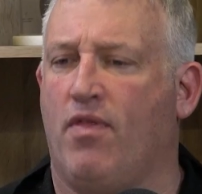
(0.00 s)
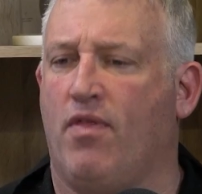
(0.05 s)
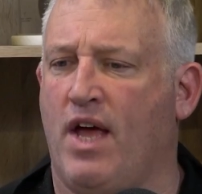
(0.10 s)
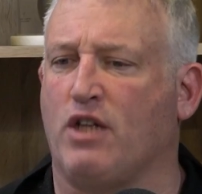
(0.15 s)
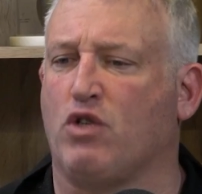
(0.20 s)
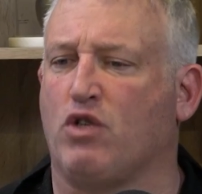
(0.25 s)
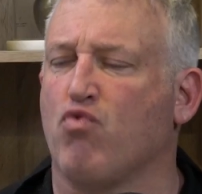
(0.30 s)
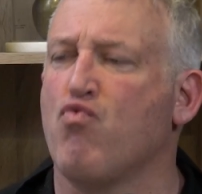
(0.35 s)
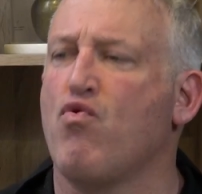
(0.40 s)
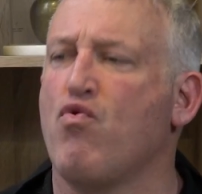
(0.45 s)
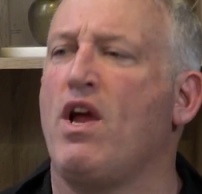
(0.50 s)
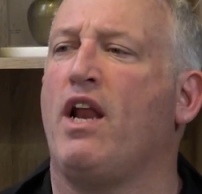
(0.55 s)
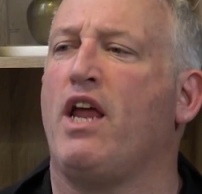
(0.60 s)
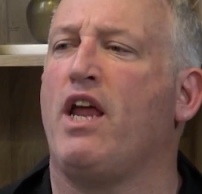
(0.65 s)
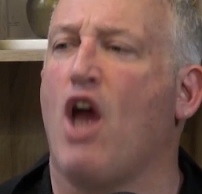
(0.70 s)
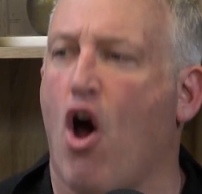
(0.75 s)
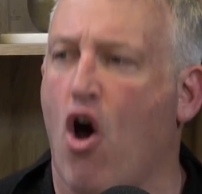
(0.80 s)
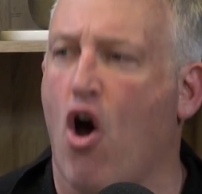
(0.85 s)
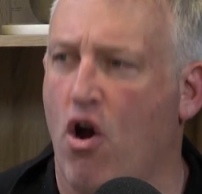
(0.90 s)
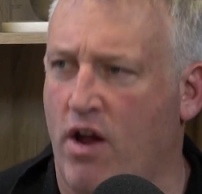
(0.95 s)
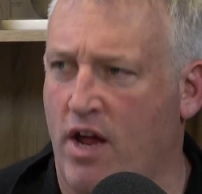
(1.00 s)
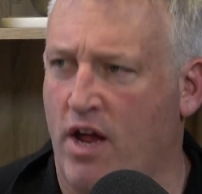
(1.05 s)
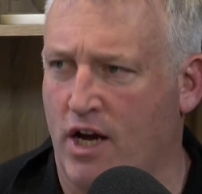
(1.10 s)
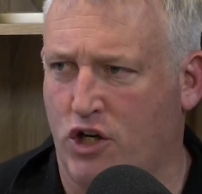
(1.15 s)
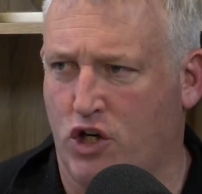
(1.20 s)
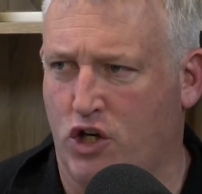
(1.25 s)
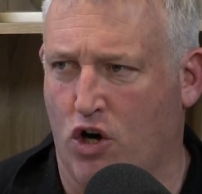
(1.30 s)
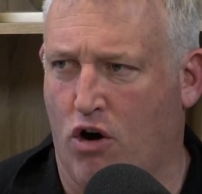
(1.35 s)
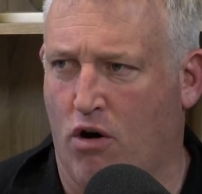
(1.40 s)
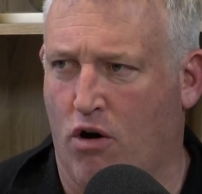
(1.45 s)
that's really only a
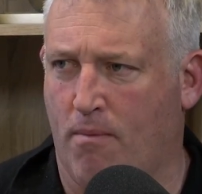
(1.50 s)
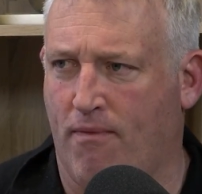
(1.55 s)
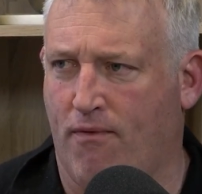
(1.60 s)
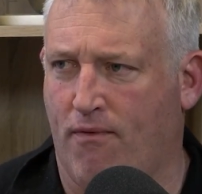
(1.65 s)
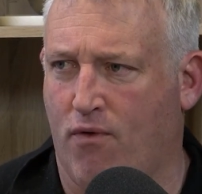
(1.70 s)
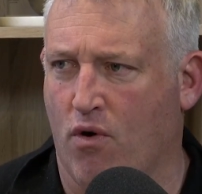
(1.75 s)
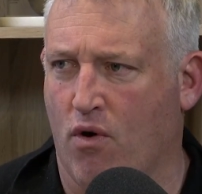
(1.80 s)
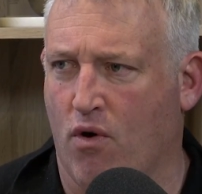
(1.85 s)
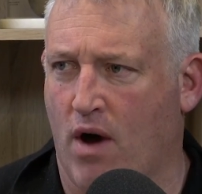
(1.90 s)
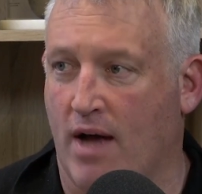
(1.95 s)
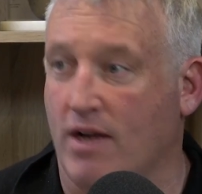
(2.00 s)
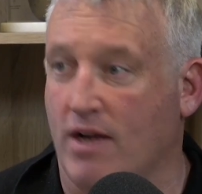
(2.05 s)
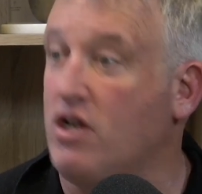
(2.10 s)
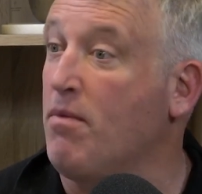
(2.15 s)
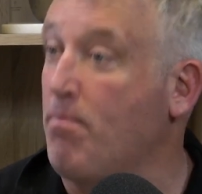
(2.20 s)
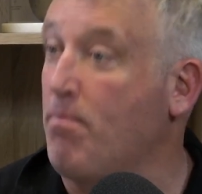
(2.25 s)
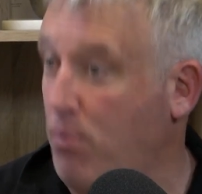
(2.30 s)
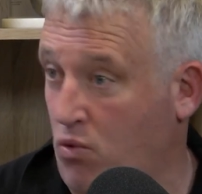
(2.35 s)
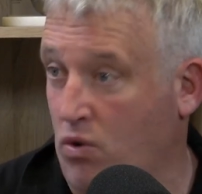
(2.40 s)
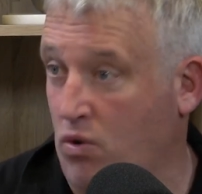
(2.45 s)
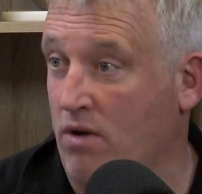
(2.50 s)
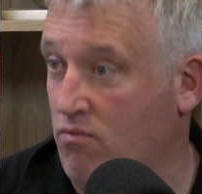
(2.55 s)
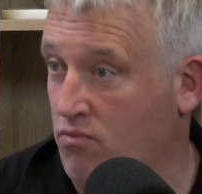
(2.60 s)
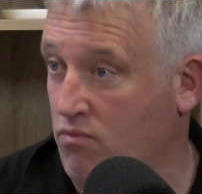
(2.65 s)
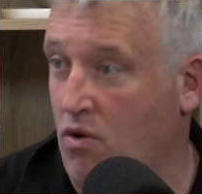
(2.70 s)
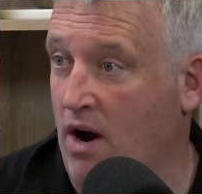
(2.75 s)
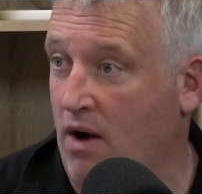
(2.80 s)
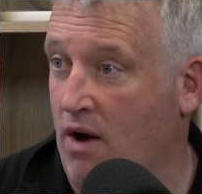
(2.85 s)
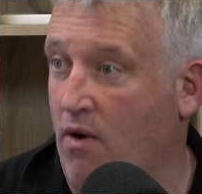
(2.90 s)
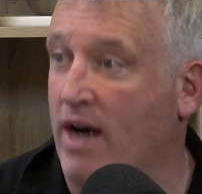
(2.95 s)
job for a diploid
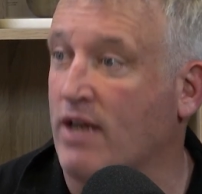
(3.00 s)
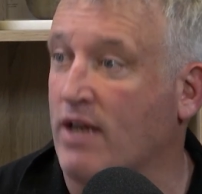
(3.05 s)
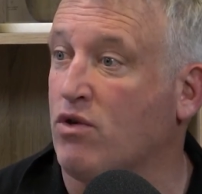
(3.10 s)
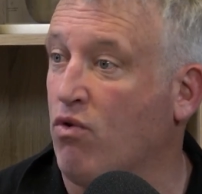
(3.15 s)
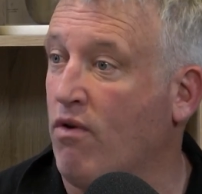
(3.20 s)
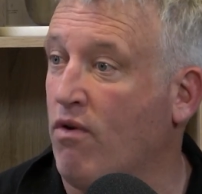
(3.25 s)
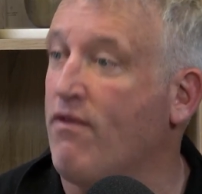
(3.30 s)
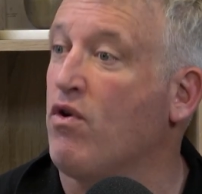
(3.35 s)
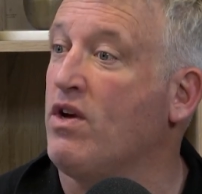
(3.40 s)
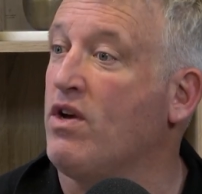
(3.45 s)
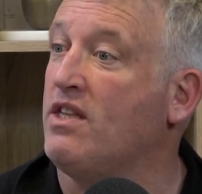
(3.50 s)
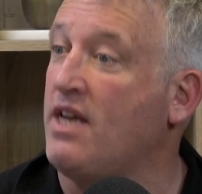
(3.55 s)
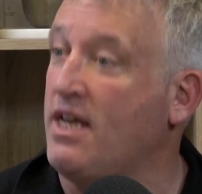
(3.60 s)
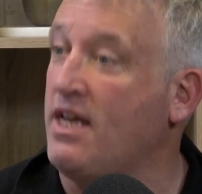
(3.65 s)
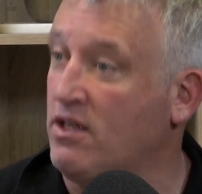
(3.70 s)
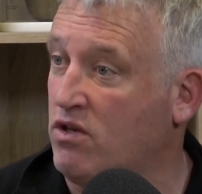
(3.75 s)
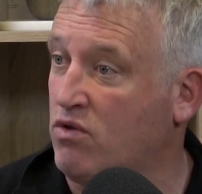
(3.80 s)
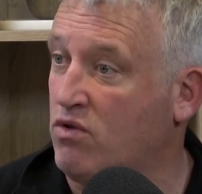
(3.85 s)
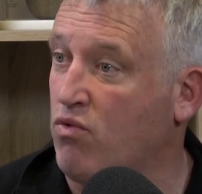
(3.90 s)
ryegrass or a very dense